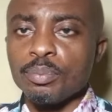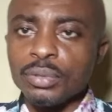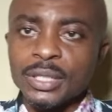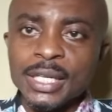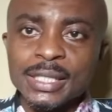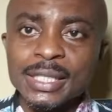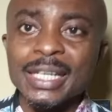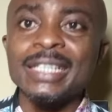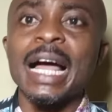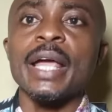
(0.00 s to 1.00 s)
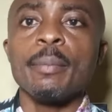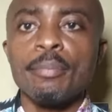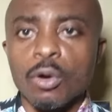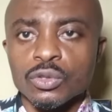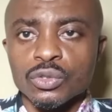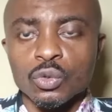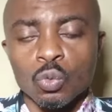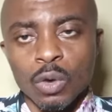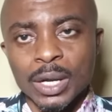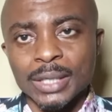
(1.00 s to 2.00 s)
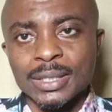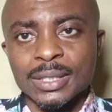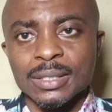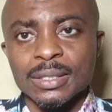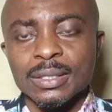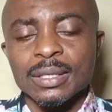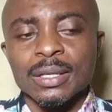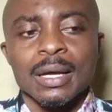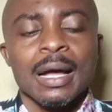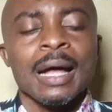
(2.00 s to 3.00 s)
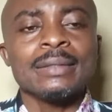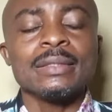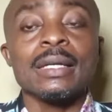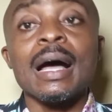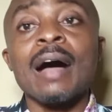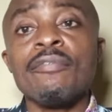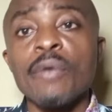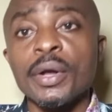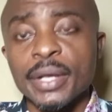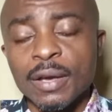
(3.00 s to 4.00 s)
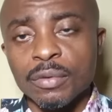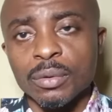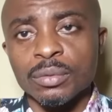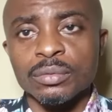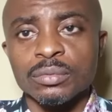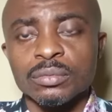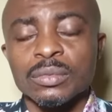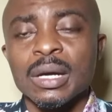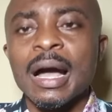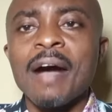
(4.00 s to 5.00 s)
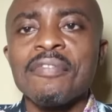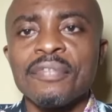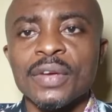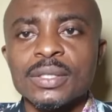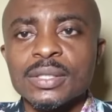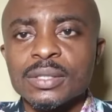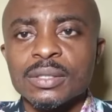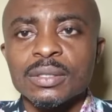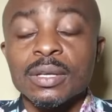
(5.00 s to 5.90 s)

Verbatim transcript: put it either in purse, wallet, and avoid evil. Have faith